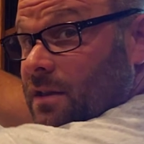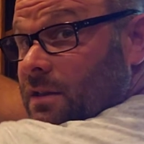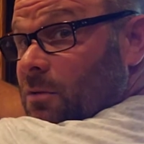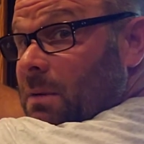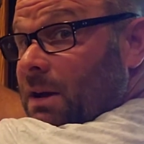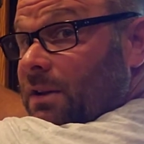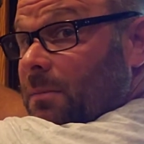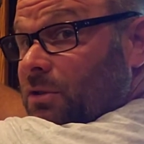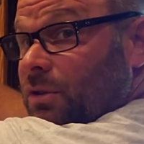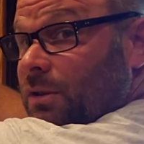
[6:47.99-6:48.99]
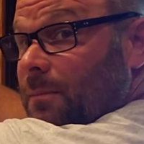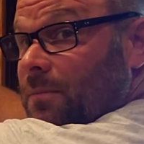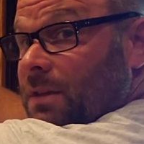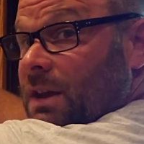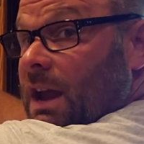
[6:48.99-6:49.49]
then they'll bound up to them.
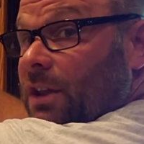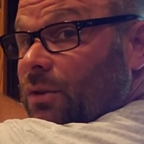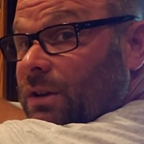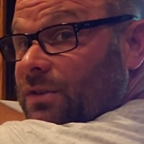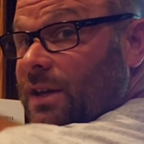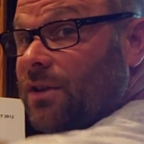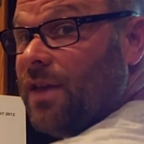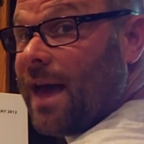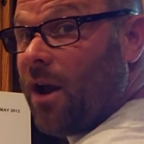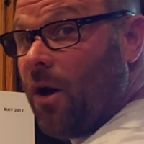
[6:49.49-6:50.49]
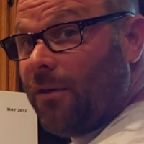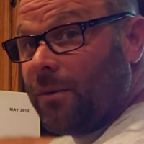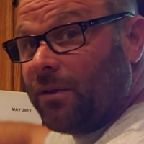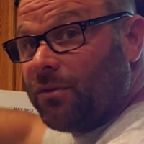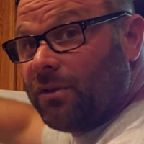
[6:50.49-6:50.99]
And you'll continue that all the
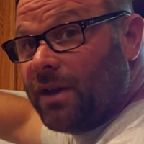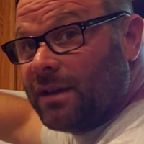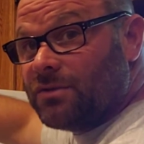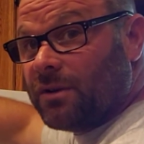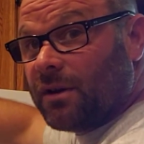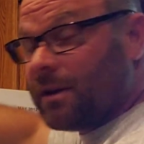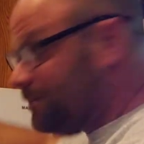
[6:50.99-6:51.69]
way through the danger area.